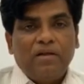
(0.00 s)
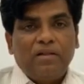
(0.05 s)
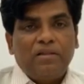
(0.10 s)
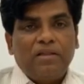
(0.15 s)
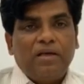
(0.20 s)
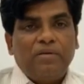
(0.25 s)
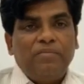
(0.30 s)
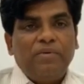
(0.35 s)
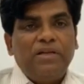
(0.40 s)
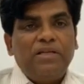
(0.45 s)

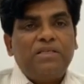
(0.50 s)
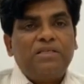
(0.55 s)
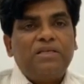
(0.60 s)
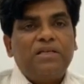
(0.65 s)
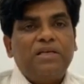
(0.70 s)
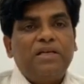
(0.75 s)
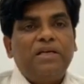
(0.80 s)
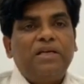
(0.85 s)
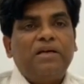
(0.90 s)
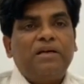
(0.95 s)
The
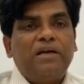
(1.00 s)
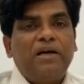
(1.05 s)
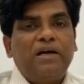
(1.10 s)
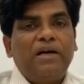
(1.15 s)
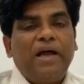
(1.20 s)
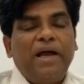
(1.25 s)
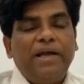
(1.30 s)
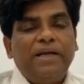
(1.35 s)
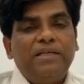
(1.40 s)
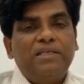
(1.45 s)
ministry
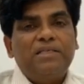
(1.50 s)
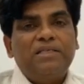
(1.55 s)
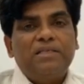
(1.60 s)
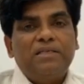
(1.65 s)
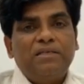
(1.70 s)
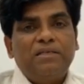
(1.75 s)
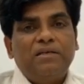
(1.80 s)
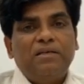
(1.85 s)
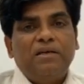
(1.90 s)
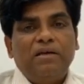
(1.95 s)
recognized
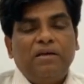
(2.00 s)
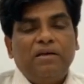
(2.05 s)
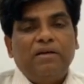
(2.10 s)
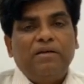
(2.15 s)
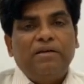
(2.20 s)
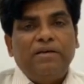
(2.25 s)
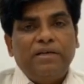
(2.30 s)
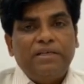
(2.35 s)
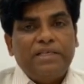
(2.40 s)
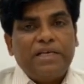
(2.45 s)

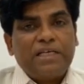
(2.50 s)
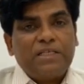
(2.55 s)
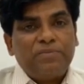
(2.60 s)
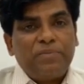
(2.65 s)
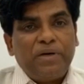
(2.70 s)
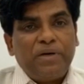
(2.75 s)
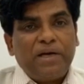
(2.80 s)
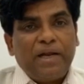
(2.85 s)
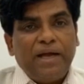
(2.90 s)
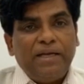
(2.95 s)
his
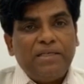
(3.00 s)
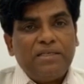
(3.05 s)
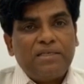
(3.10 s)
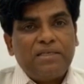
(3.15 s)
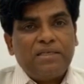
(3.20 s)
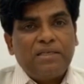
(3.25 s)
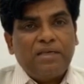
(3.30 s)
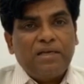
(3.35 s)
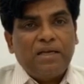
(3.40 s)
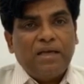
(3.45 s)

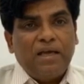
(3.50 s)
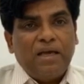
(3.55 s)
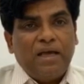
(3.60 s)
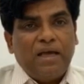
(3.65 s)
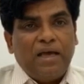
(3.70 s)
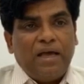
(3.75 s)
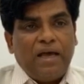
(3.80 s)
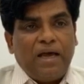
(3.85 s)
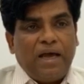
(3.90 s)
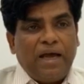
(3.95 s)
expertise
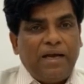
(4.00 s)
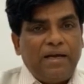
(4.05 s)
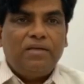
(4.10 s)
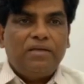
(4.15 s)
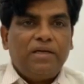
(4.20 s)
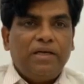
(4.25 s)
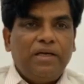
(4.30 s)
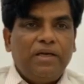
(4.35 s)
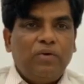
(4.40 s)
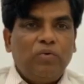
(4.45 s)
and
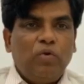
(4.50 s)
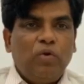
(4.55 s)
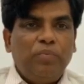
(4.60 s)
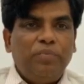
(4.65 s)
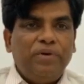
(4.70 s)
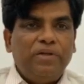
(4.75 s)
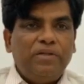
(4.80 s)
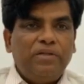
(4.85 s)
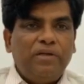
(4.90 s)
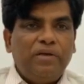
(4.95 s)
Sri
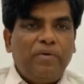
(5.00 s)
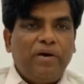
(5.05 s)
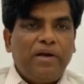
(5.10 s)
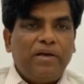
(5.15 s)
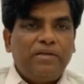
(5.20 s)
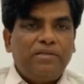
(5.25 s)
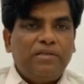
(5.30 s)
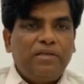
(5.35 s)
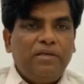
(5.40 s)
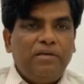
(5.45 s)
O.P.
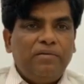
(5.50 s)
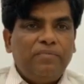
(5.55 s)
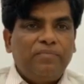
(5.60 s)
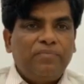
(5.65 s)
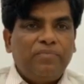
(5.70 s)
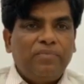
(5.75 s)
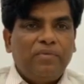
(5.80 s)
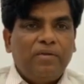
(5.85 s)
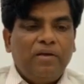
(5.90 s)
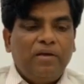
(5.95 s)

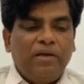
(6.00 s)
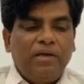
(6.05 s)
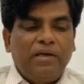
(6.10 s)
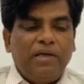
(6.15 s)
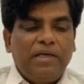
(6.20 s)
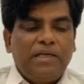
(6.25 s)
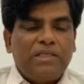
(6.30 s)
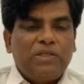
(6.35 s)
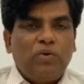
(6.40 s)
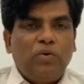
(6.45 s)

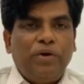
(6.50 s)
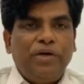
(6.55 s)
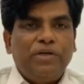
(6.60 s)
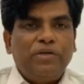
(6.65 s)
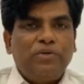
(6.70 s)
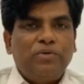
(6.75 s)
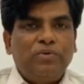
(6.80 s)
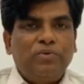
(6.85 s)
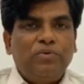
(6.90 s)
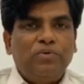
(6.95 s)
is
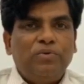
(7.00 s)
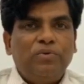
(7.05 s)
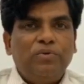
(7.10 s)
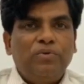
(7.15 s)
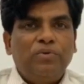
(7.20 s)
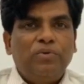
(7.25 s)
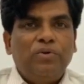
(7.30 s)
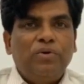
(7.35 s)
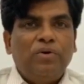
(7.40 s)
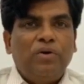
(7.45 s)
going to
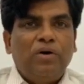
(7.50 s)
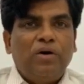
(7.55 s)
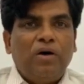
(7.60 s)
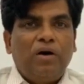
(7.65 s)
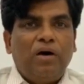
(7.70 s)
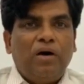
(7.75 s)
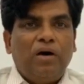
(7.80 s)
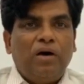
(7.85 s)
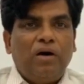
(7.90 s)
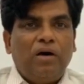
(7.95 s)

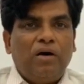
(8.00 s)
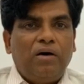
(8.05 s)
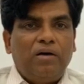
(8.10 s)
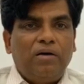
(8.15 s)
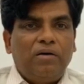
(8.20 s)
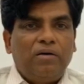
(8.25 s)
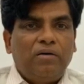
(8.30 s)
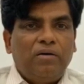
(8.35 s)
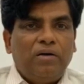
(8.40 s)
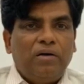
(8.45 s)

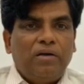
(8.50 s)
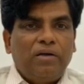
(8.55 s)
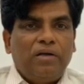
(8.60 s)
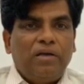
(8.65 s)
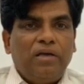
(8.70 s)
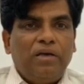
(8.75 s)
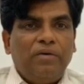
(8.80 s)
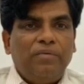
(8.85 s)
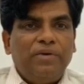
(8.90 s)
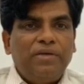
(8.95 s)
uh,
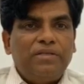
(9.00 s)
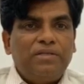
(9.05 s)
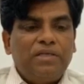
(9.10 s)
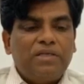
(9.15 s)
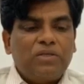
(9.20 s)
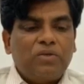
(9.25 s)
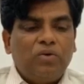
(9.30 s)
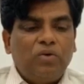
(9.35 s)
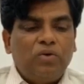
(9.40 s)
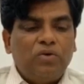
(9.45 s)
give his
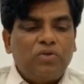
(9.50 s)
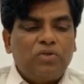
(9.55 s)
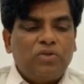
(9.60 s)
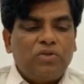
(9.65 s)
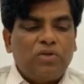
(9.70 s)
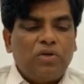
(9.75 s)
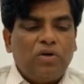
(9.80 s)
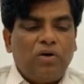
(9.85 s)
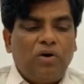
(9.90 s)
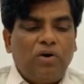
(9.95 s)

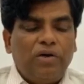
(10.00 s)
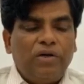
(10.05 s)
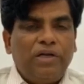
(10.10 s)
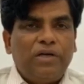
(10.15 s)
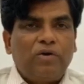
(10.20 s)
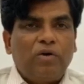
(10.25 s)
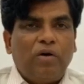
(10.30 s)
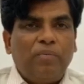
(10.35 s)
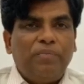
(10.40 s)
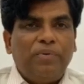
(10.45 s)
discourse on the
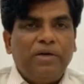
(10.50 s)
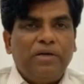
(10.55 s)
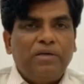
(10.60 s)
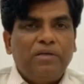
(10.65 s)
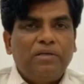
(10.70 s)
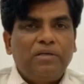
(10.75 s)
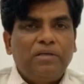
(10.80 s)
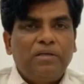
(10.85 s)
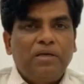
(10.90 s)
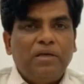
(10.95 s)
topic
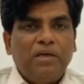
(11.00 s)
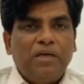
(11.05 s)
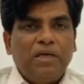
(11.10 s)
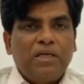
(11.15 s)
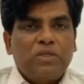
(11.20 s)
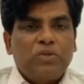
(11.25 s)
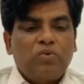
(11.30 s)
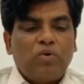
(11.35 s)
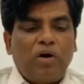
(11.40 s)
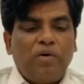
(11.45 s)

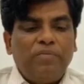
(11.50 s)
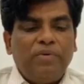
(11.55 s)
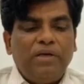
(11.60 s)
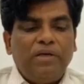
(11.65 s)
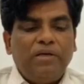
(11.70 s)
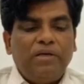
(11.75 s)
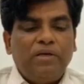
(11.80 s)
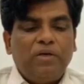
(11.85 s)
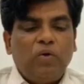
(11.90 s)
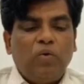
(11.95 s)

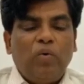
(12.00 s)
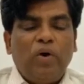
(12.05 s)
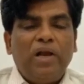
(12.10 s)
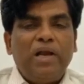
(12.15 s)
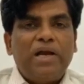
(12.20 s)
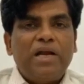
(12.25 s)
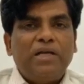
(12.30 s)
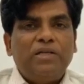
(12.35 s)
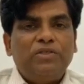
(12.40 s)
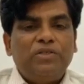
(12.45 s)
Swami
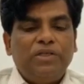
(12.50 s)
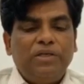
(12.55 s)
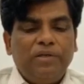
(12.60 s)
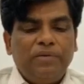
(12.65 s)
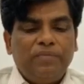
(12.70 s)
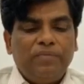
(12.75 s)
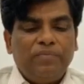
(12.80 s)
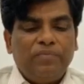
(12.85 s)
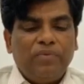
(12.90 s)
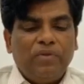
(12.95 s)
Kualyananji,
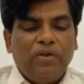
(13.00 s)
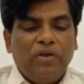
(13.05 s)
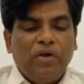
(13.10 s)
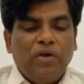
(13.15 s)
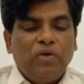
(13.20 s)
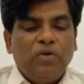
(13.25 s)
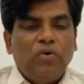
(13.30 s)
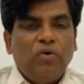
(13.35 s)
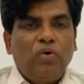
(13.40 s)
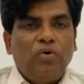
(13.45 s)

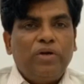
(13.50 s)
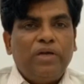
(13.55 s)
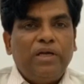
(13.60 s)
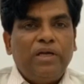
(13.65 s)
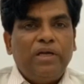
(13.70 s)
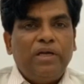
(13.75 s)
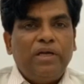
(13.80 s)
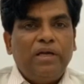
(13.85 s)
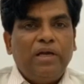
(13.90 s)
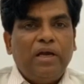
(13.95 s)

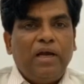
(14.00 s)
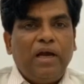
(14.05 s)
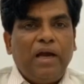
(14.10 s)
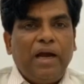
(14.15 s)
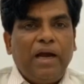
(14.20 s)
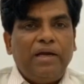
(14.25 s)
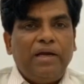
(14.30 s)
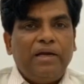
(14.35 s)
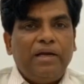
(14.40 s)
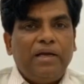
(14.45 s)
Yogi
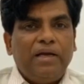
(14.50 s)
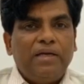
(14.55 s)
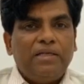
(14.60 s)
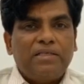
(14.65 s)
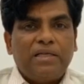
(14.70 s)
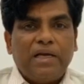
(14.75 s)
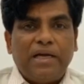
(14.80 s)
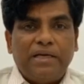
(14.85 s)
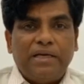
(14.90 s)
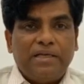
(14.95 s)
and a
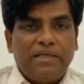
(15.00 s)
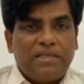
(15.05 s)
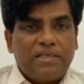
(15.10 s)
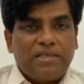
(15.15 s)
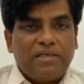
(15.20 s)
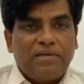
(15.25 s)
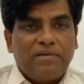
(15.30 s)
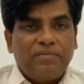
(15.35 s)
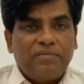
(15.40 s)
Scientist.